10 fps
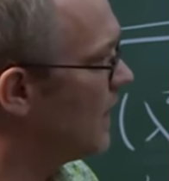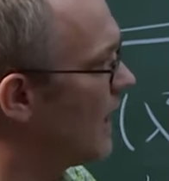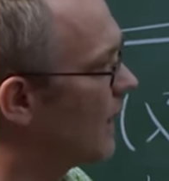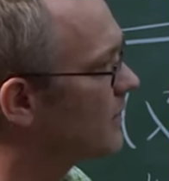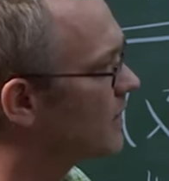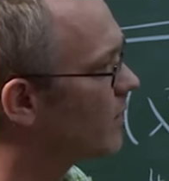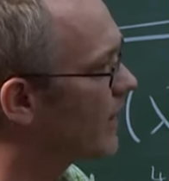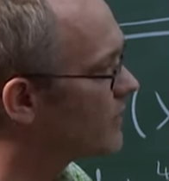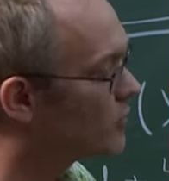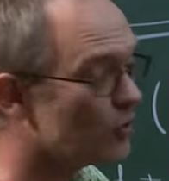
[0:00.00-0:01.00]
the
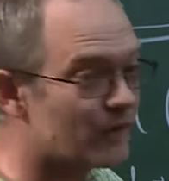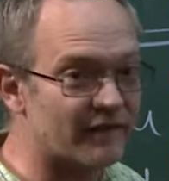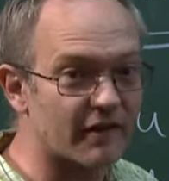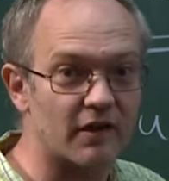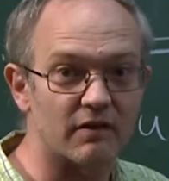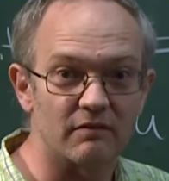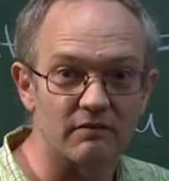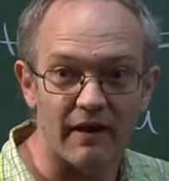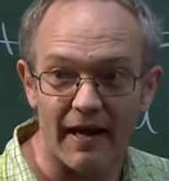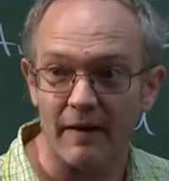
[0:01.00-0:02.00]
minus 2, that's going to
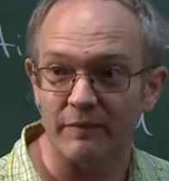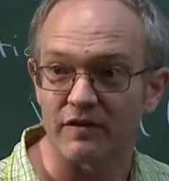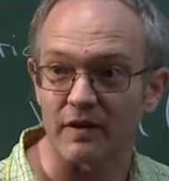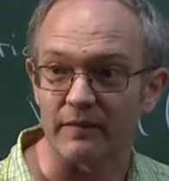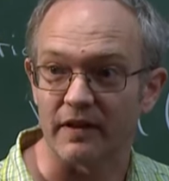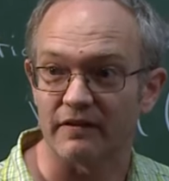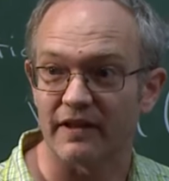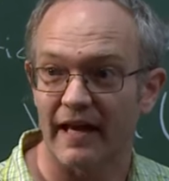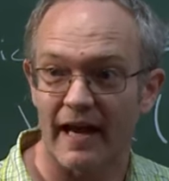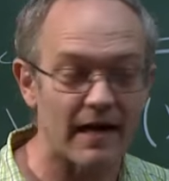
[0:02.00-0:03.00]
add up to something. It's
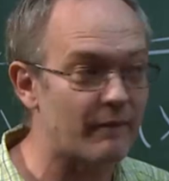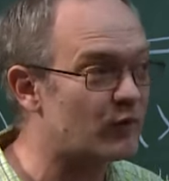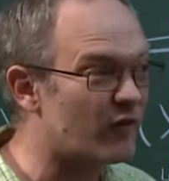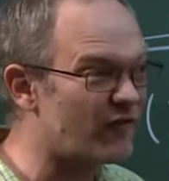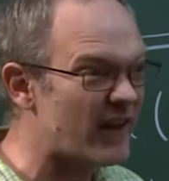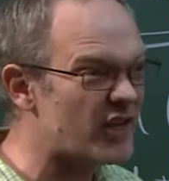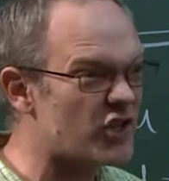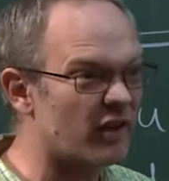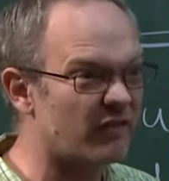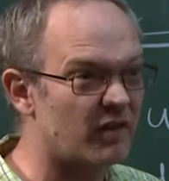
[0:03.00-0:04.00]
going to add up to a phase
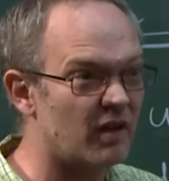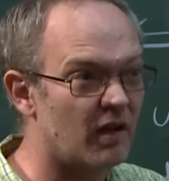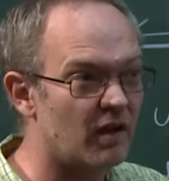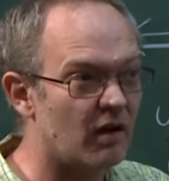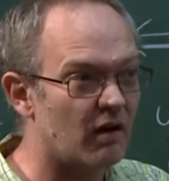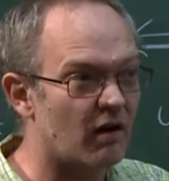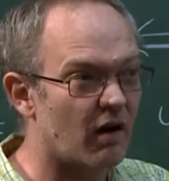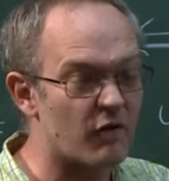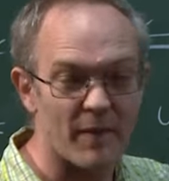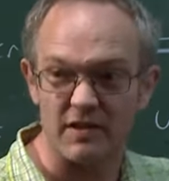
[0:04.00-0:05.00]
shift
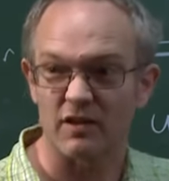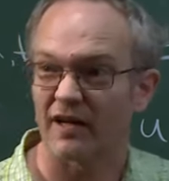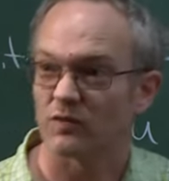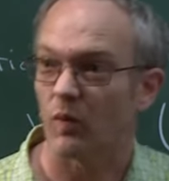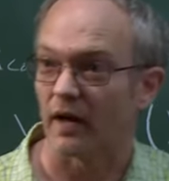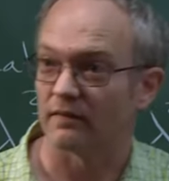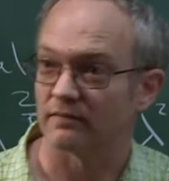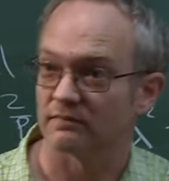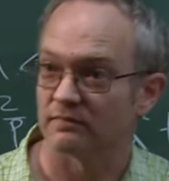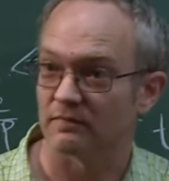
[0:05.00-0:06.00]
of about size 1.
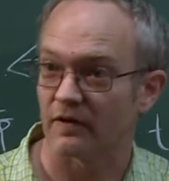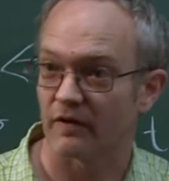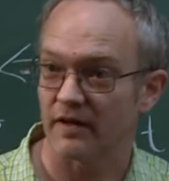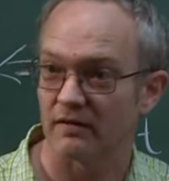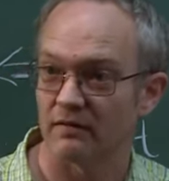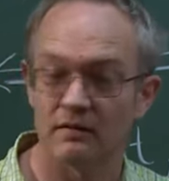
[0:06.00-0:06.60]
Agreed?